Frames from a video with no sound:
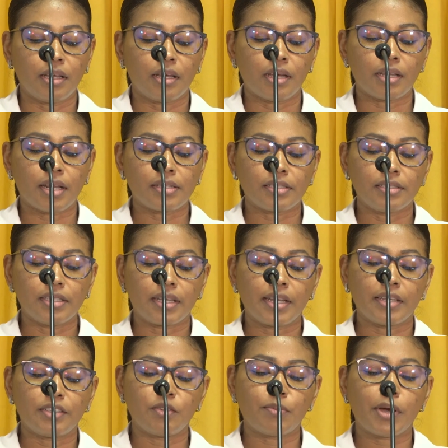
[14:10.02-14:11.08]
and as
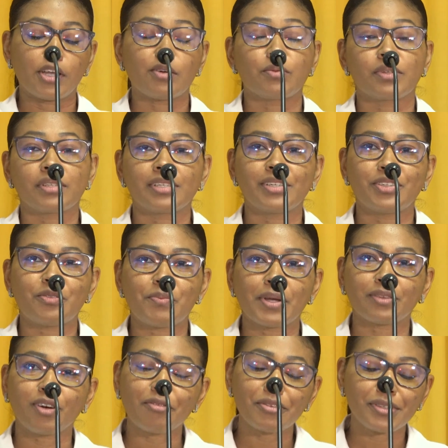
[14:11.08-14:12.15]
indicated by our Senior
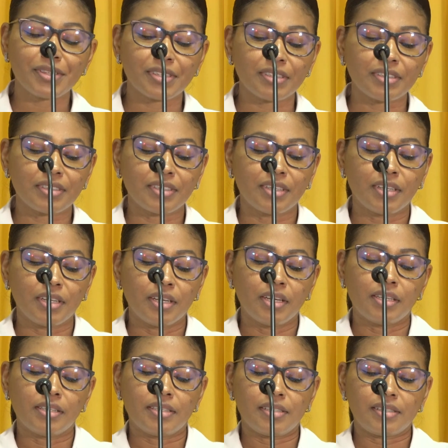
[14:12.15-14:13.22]
Met Officer,
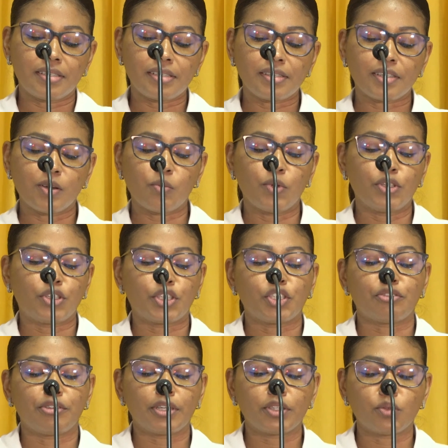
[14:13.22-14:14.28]
This system will
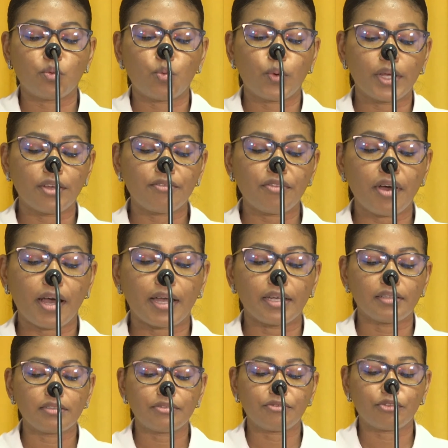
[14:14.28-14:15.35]
generate wave
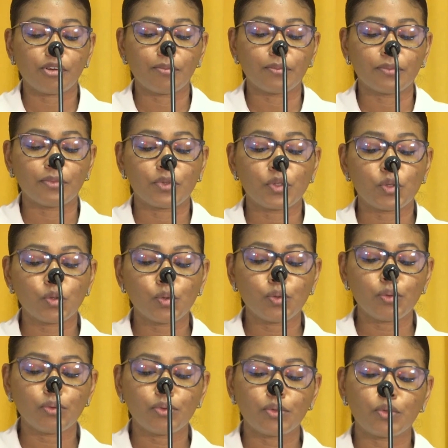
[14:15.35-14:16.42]
height from
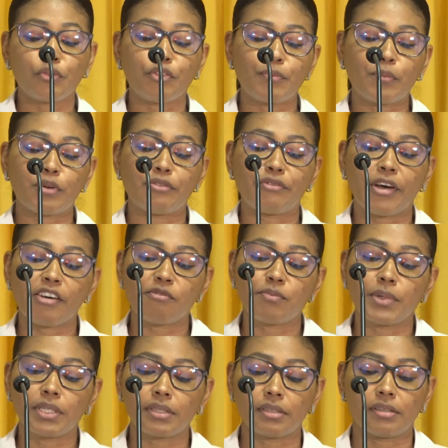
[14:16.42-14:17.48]
2 to 3.5
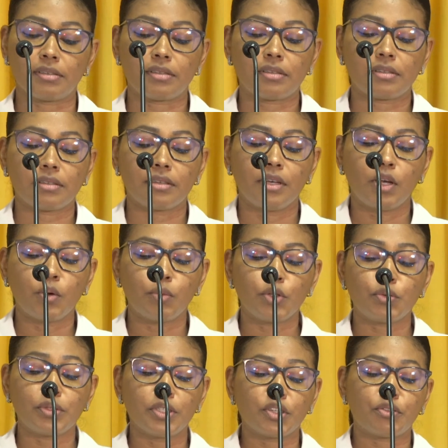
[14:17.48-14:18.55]
meters,
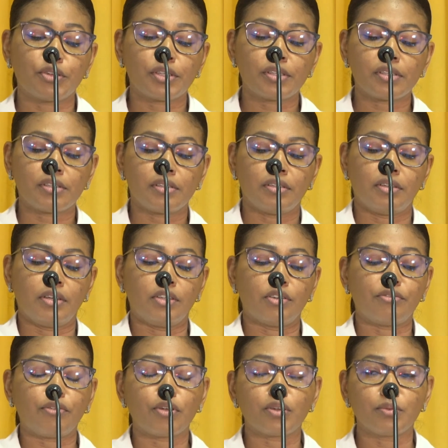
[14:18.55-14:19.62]
which will increase in the
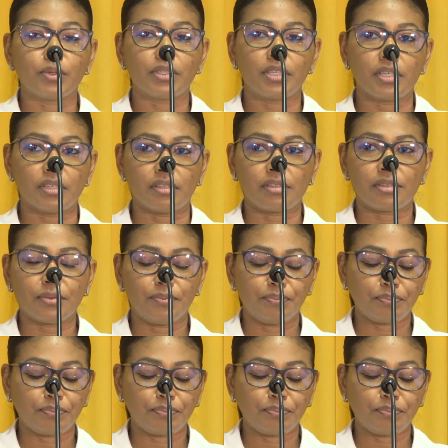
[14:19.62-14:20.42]
following days.